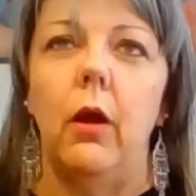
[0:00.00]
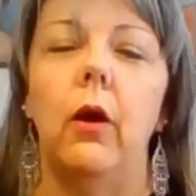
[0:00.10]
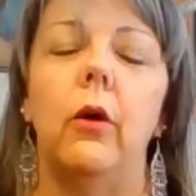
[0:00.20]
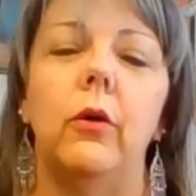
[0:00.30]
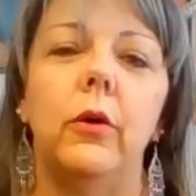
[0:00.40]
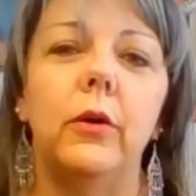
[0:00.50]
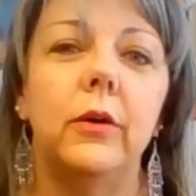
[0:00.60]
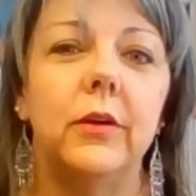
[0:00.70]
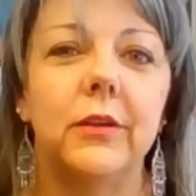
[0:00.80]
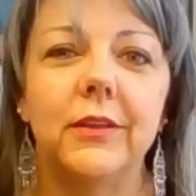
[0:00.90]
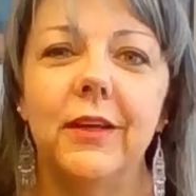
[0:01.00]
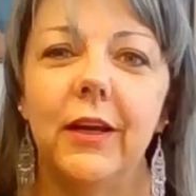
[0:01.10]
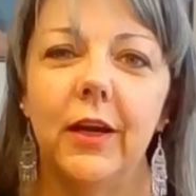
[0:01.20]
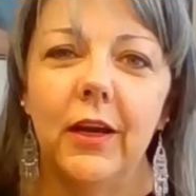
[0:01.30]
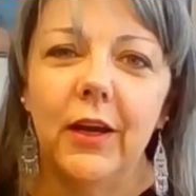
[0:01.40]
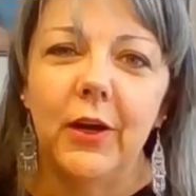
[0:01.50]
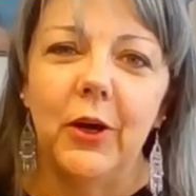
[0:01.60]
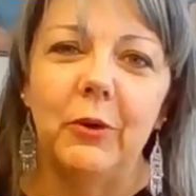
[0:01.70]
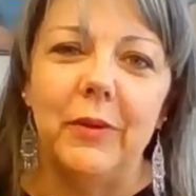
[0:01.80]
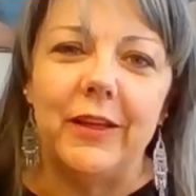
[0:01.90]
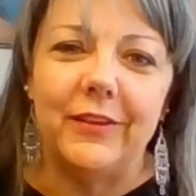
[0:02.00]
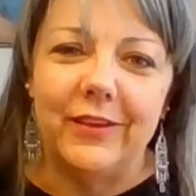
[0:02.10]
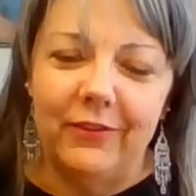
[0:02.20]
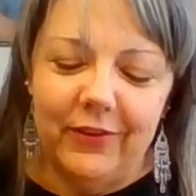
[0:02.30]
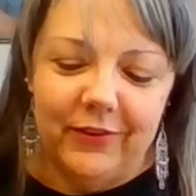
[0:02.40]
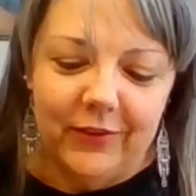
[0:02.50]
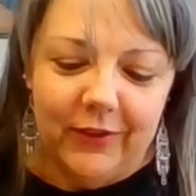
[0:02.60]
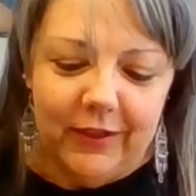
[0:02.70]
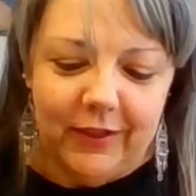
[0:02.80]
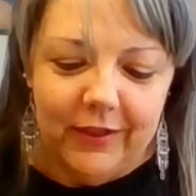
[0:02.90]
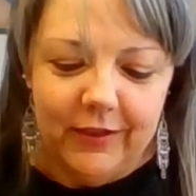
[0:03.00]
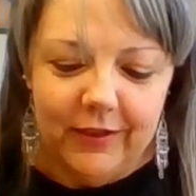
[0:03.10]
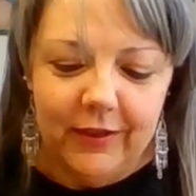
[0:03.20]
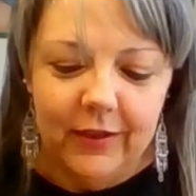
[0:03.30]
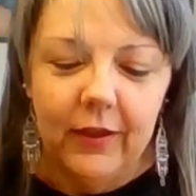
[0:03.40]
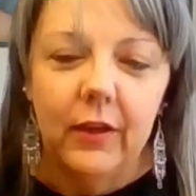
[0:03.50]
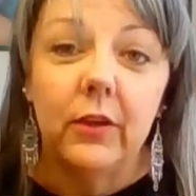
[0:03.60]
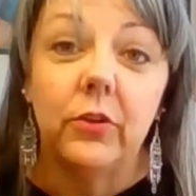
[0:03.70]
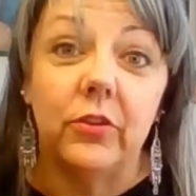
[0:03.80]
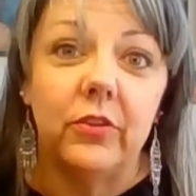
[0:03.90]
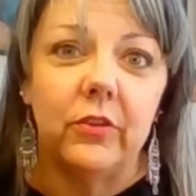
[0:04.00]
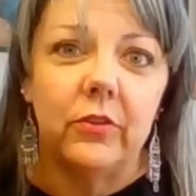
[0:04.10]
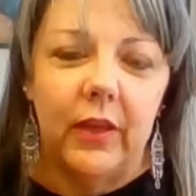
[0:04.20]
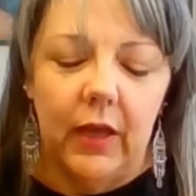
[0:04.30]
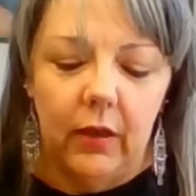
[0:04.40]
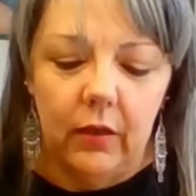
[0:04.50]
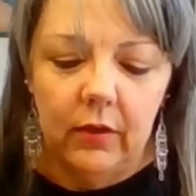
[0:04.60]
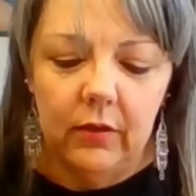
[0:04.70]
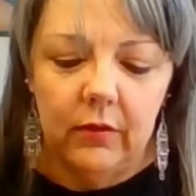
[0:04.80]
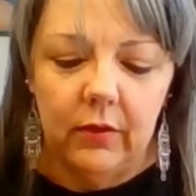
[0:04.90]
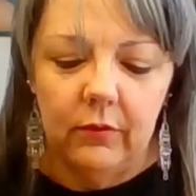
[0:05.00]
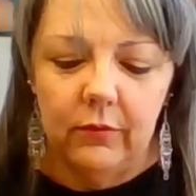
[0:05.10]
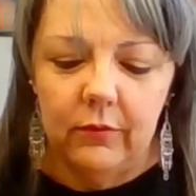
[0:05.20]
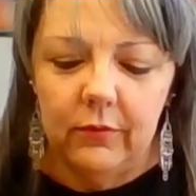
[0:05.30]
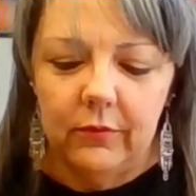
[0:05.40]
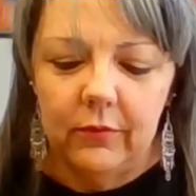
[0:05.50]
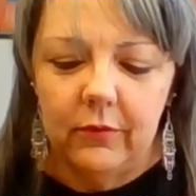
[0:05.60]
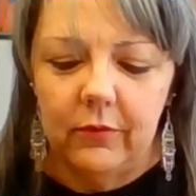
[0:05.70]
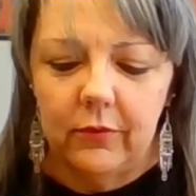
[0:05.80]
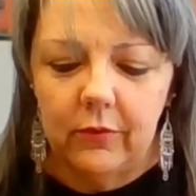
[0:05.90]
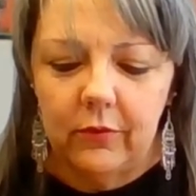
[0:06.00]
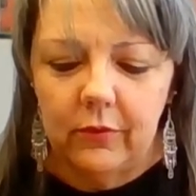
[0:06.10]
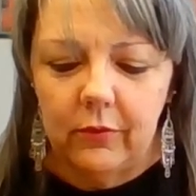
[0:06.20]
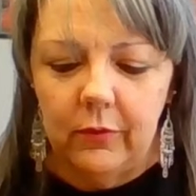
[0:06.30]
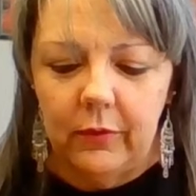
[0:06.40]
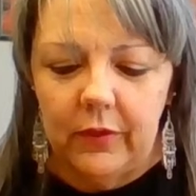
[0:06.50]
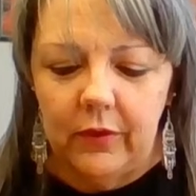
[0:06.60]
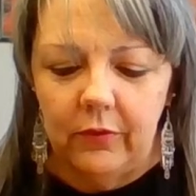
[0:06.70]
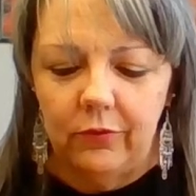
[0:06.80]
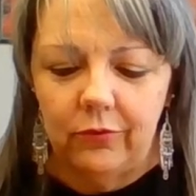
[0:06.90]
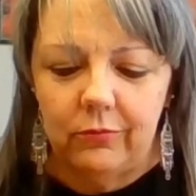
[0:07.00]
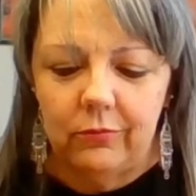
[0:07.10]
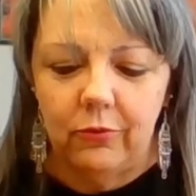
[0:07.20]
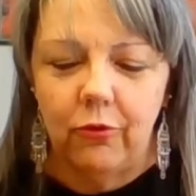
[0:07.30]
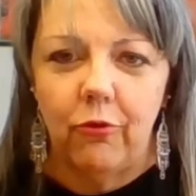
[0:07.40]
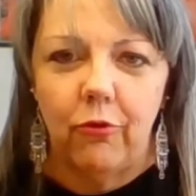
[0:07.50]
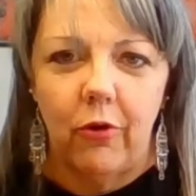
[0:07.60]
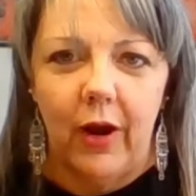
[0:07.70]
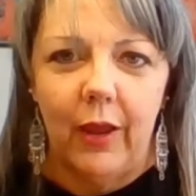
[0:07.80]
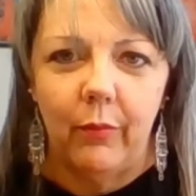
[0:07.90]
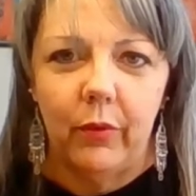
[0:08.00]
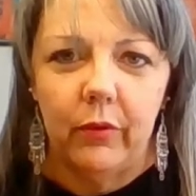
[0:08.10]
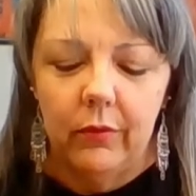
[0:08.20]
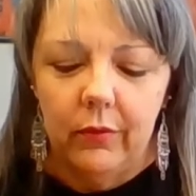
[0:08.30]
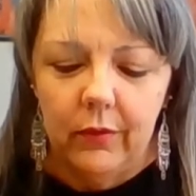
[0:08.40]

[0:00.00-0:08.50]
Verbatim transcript: oh, oh my gosh, that felt so good. Just use that. Don't screw with this crap.